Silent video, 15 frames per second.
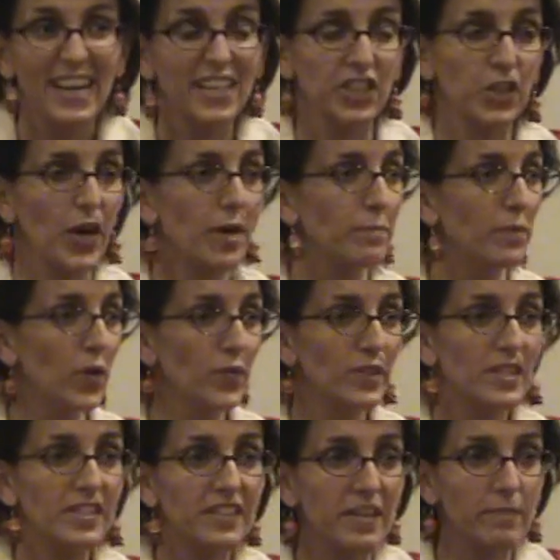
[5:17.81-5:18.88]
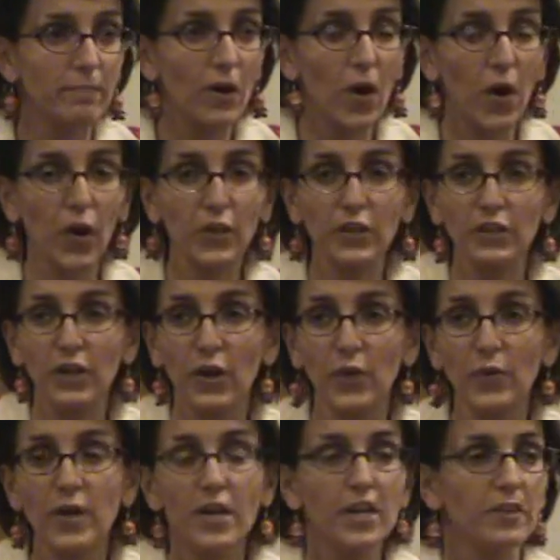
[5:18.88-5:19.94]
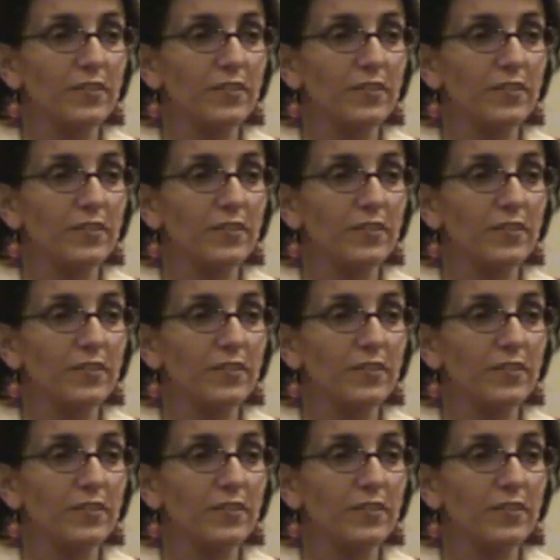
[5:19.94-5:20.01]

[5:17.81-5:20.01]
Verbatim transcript: to try to build this theme park, you know.